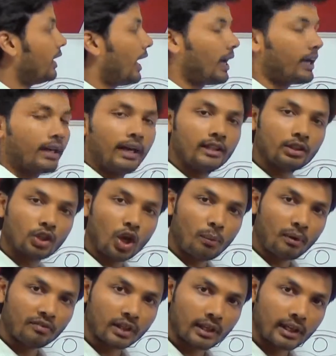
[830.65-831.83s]
and at the
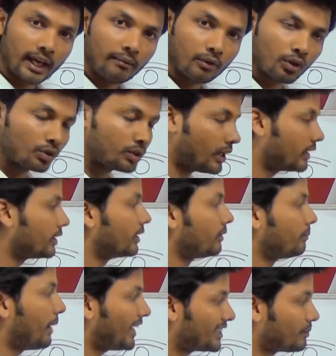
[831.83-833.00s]
top of the climb cruise, at the
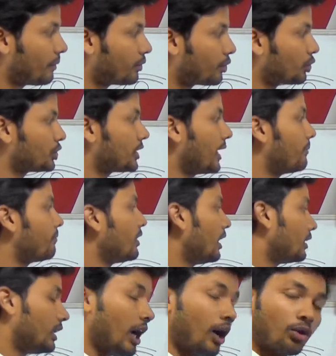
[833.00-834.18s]
maximum cruise time,
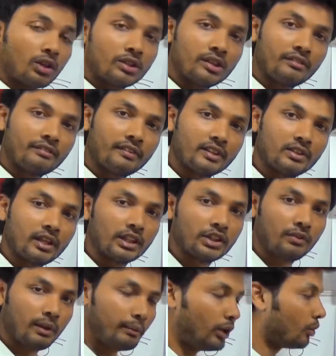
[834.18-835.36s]
the outer surface ducts
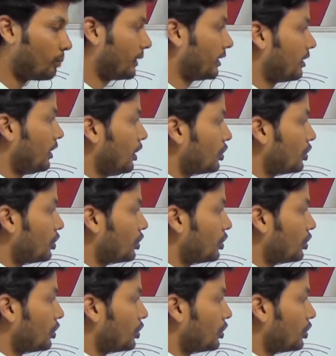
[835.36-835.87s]
will be open.